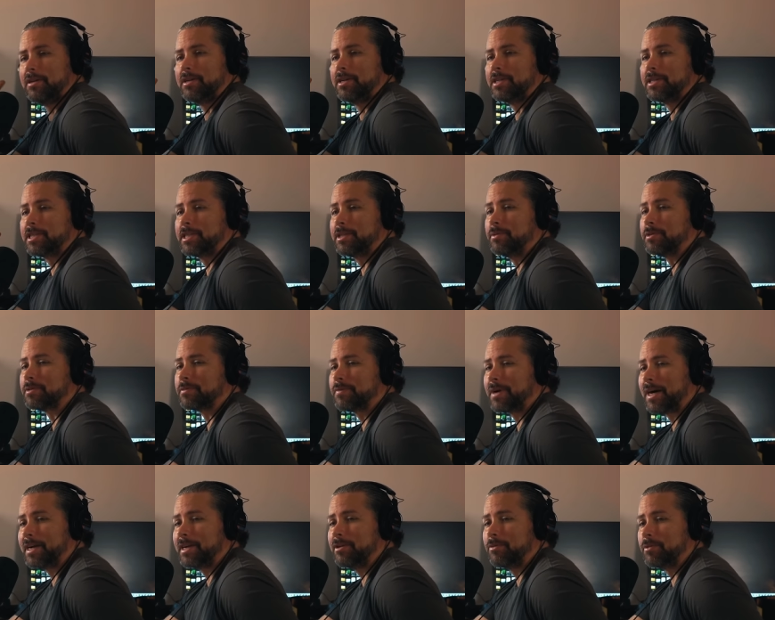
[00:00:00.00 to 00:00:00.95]
she was
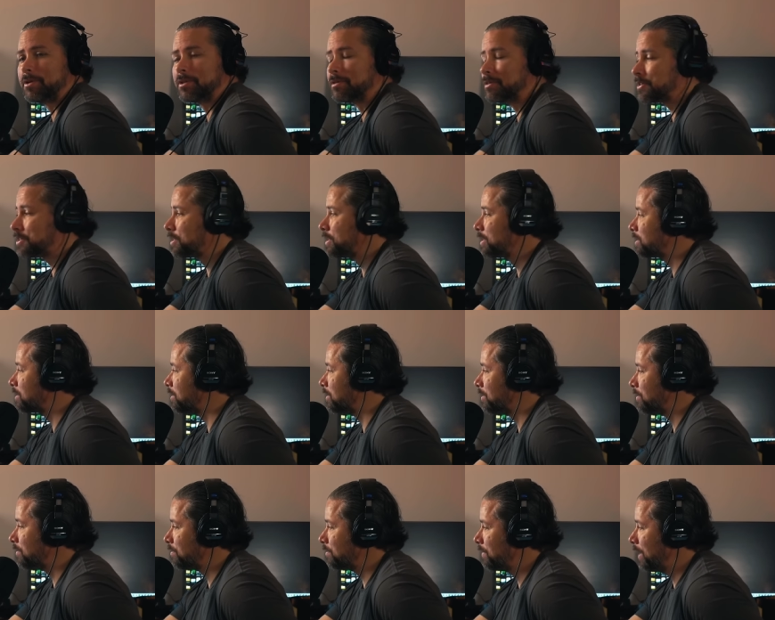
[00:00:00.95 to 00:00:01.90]
fighting with her
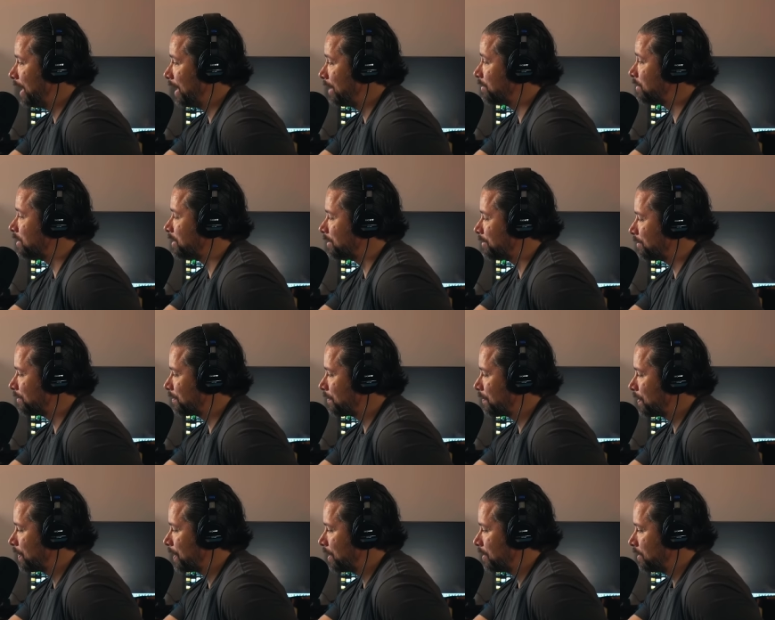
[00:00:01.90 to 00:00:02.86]
sister, Avalon.
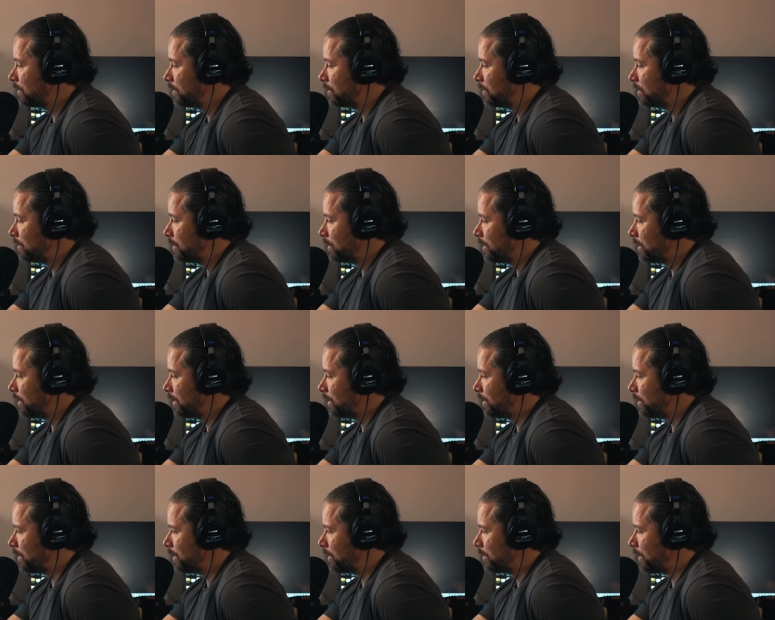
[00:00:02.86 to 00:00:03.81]
And
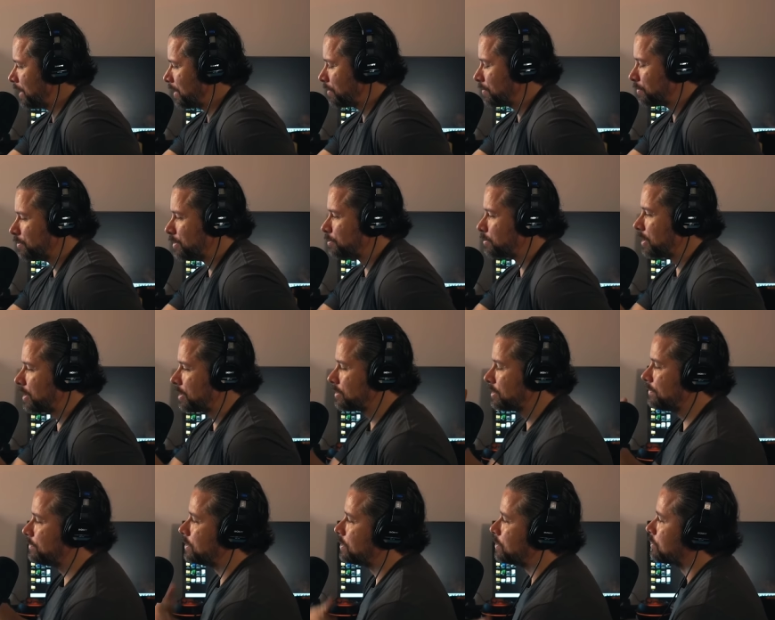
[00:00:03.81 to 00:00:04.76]
then I don't remember, I don't
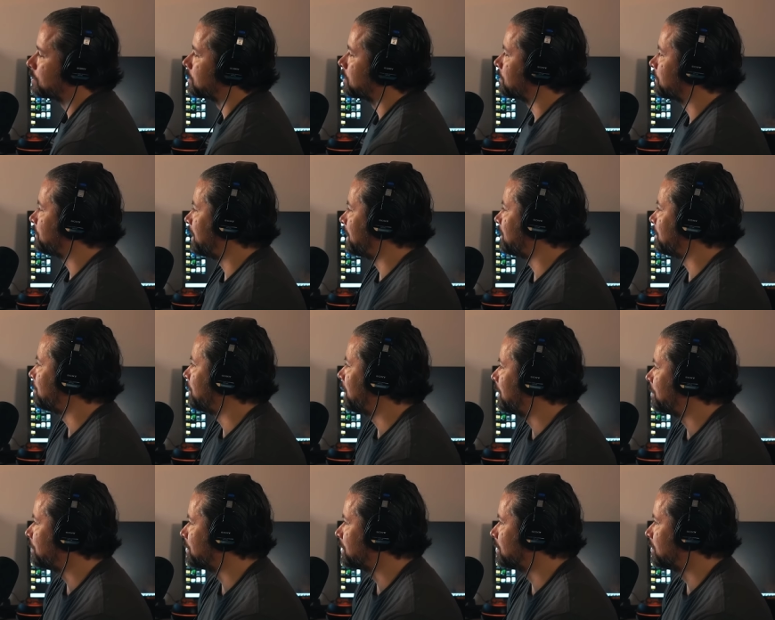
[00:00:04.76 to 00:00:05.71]
even know what they're fighting
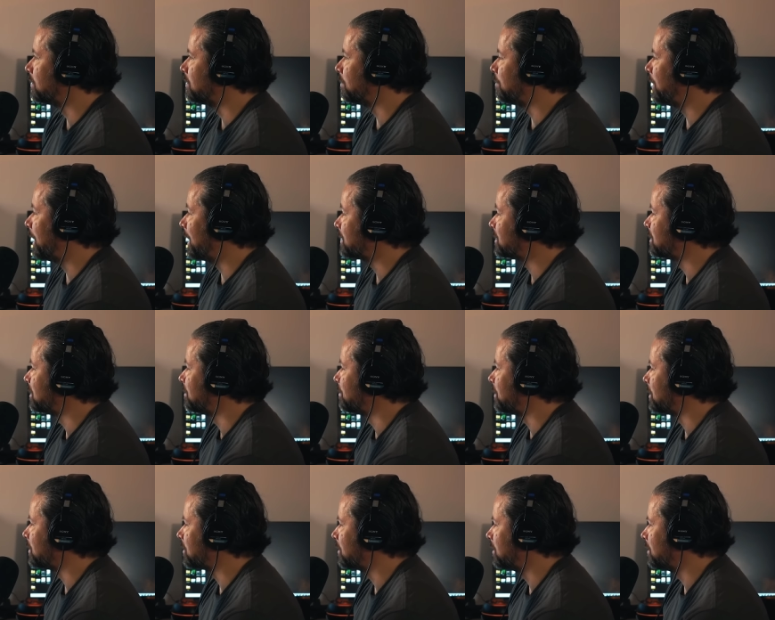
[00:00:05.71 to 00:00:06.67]
about, but they're in the backseat of
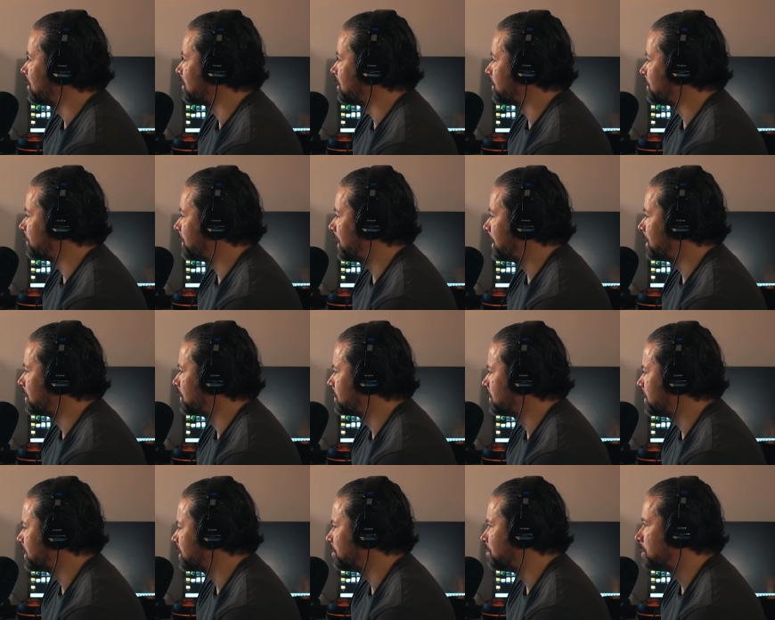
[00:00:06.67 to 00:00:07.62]
my car. They're fighting over
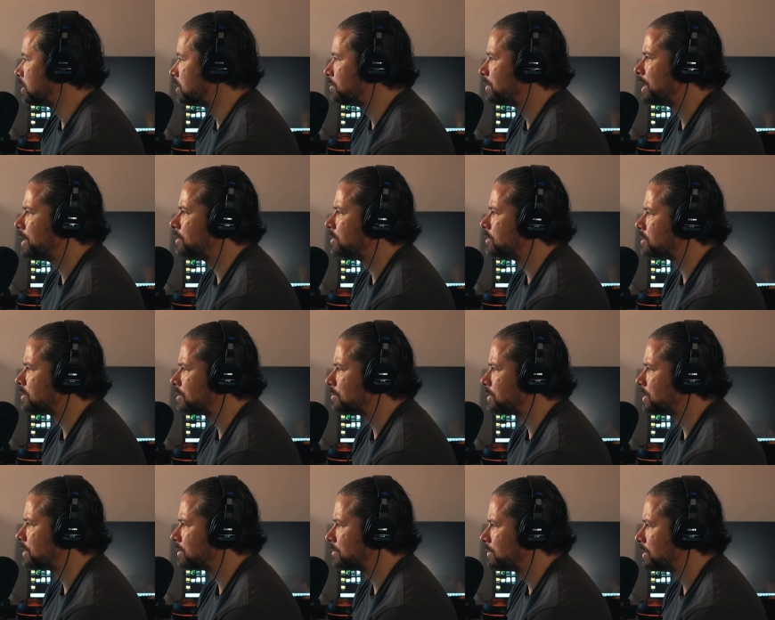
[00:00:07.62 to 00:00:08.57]
like a mermaid or
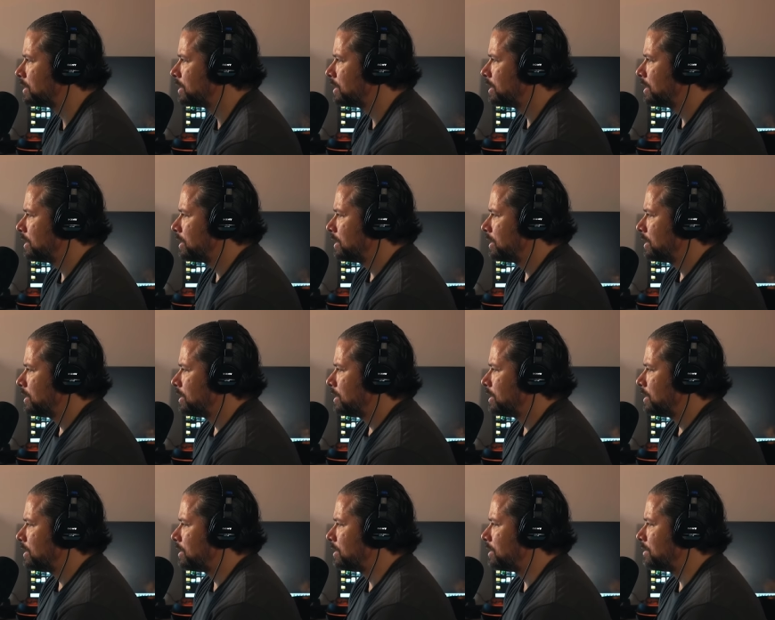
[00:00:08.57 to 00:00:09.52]
something.
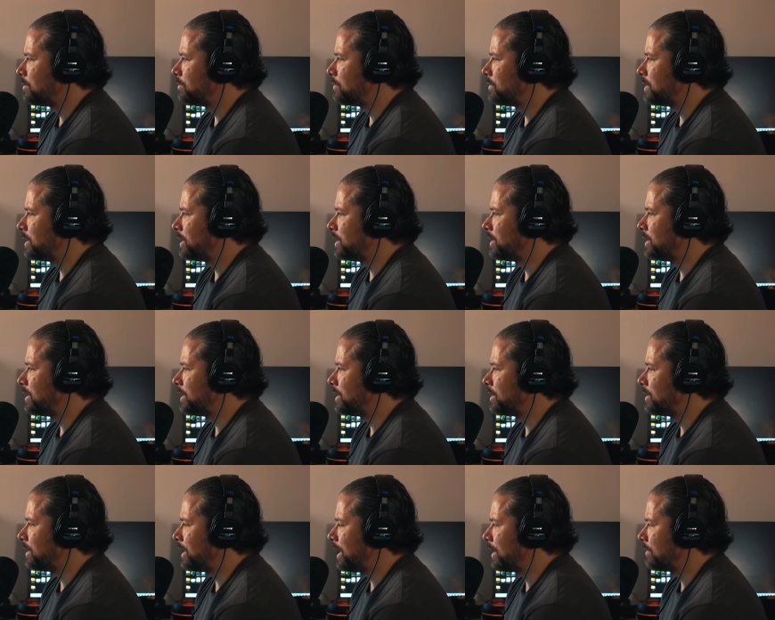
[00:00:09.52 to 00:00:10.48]
And then
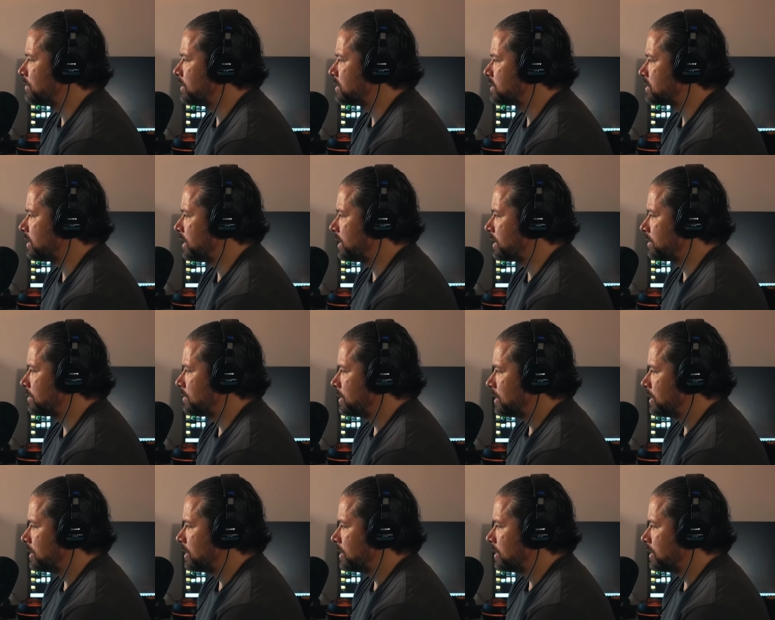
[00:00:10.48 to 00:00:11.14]
Avalon's like,